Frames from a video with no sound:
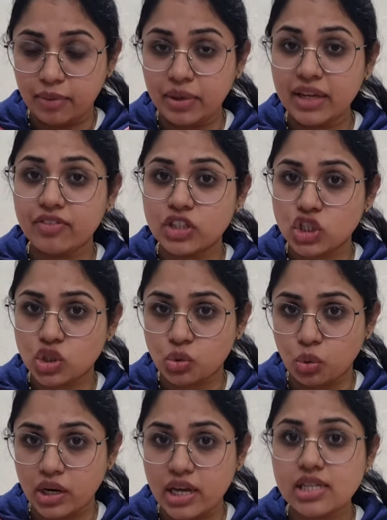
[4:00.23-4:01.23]
AB, which
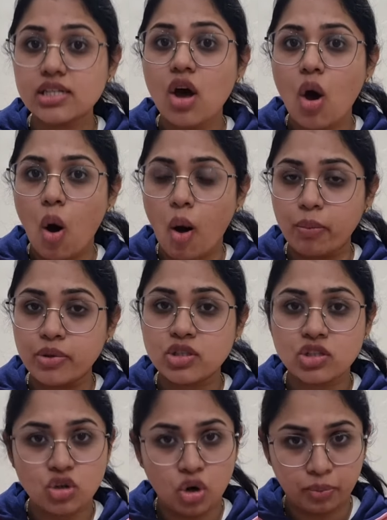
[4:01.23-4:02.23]
is known as
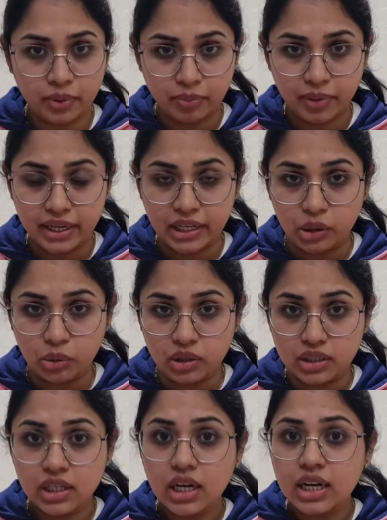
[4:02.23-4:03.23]
opposite or
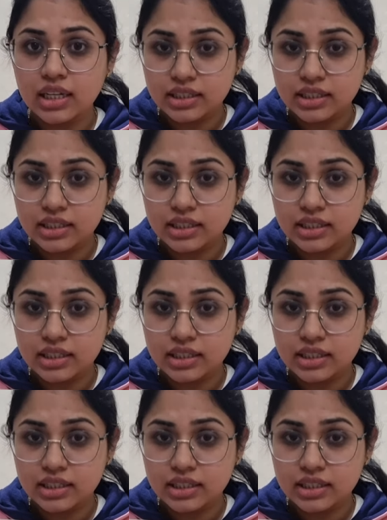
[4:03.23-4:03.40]
perpendicular.